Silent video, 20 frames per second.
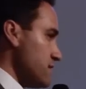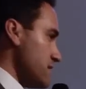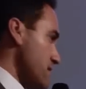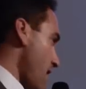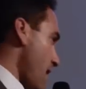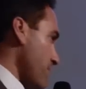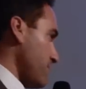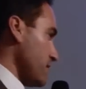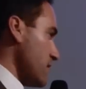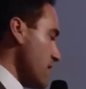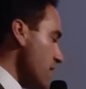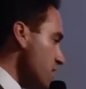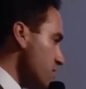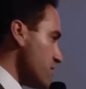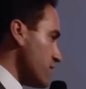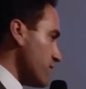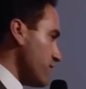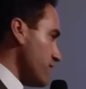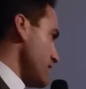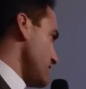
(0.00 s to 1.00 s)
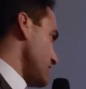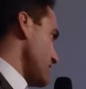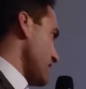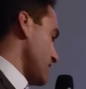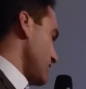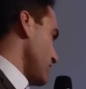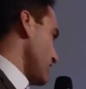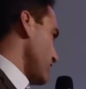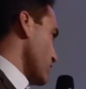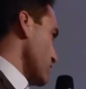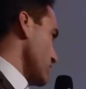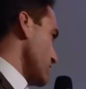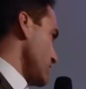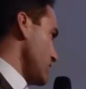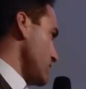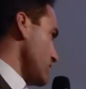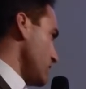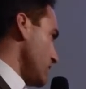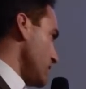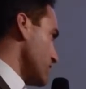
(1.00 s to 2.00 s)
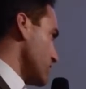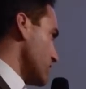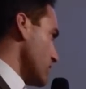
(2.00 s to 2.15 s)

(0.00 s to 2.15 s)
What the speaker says: the application fees, they can afford to do it.